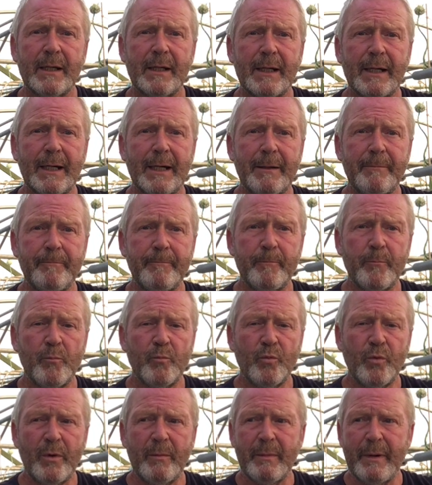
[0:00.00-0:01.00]
Um,
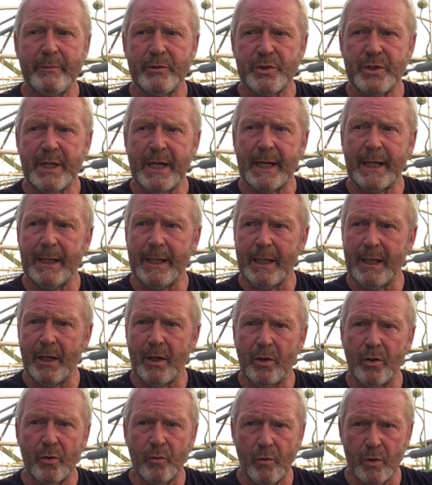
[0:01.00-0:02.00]
we'll maybe take a little
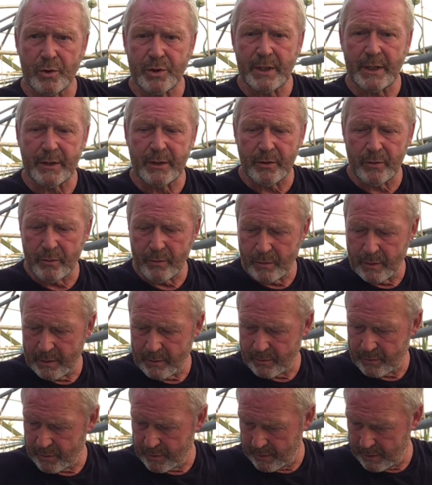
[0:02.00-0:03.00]
look once I do
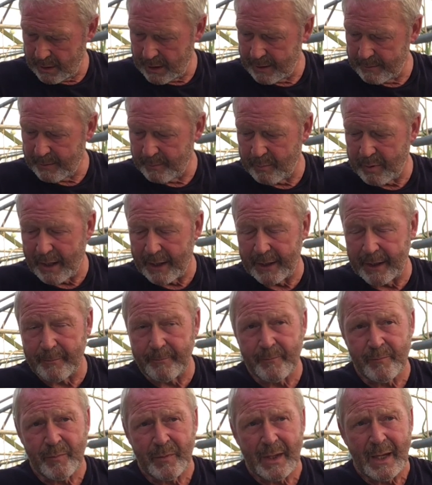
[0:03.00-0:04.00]
a little bit planting.
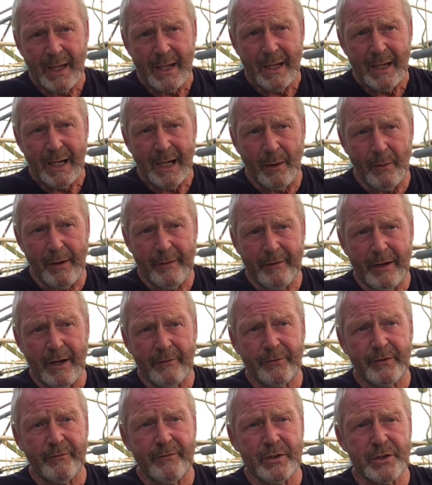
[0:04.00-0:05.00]
However,
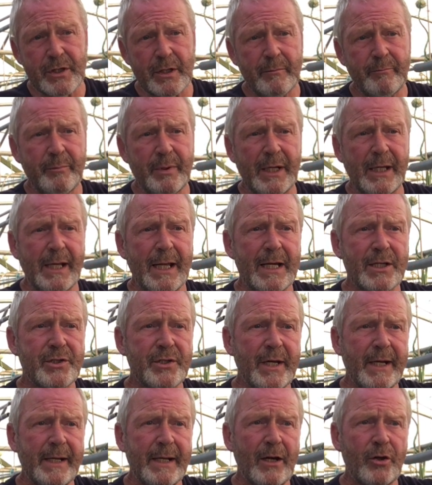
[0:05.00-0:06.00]
after visiting Billy last
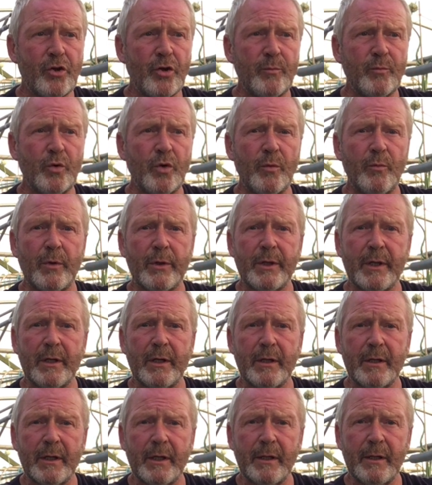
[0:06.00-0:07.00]
night, I come home with
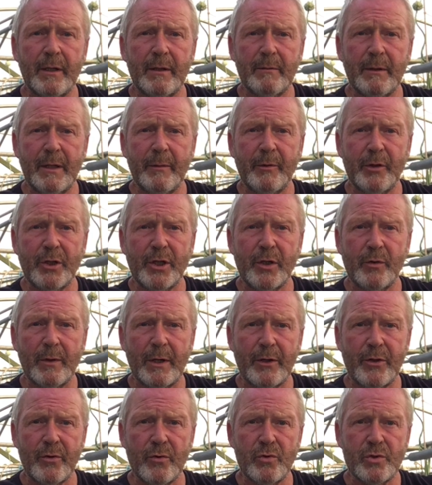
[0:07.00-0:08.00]
a, a little bit new
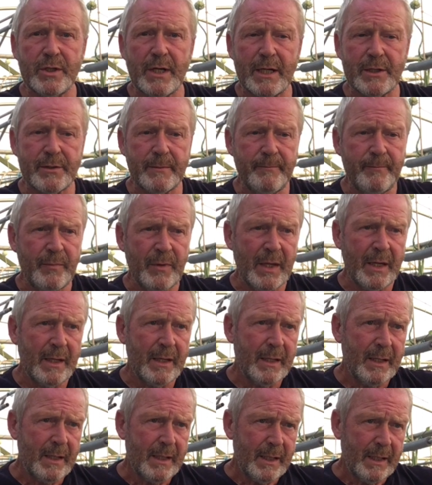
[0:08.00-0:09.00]
enthusiasm.
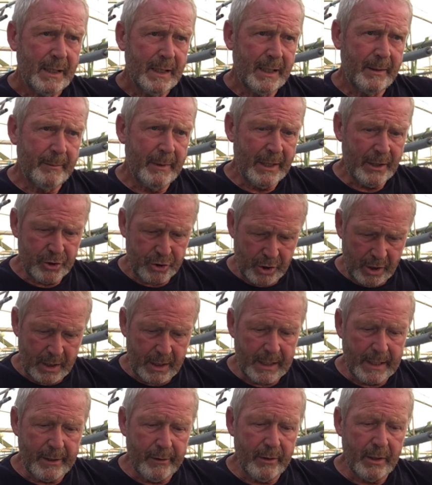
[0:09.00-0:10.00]
I managed to
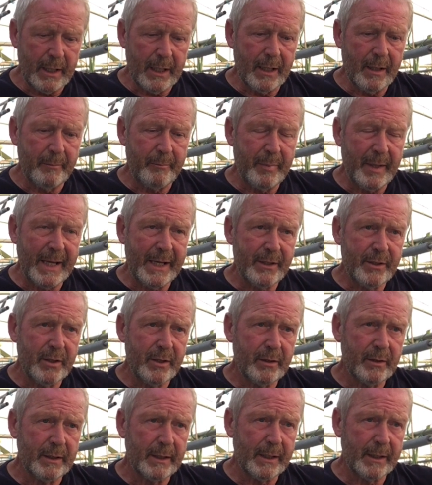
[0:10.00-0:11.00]
clear a little bed.
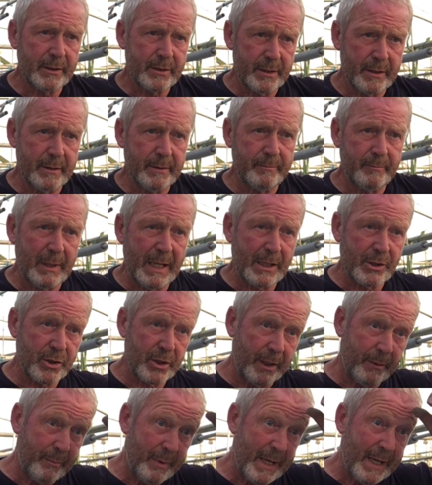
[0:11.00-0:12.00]
Uh, it's a Blanch
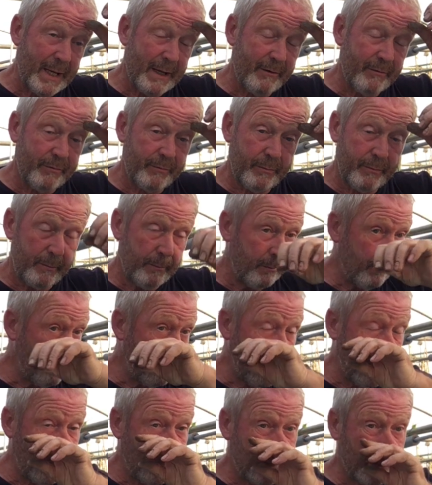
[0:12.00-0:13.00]
leek bed I've
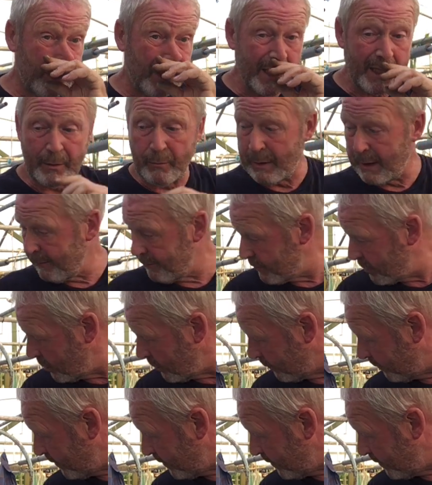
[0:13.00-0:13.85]
made uh, well I've done